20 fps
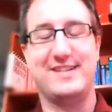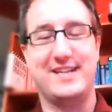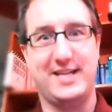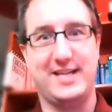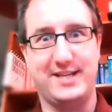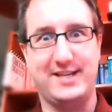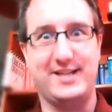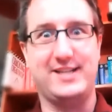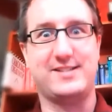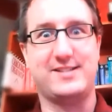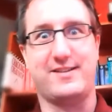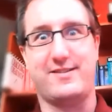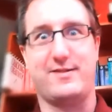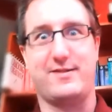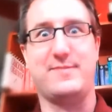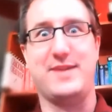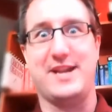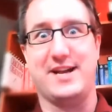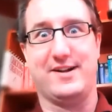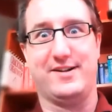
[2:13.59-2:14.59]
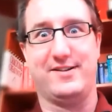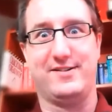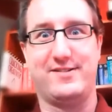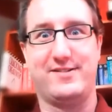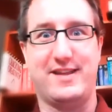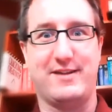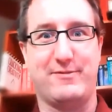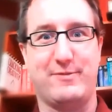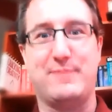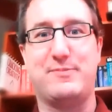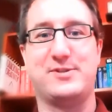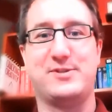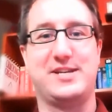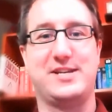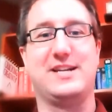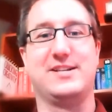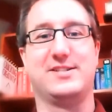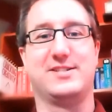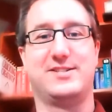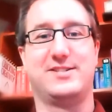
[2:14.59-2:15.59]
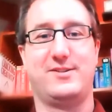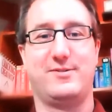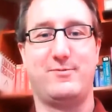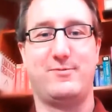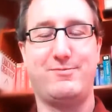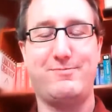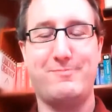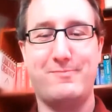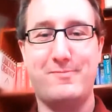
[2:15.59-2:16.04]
It needs a thumbnail that represents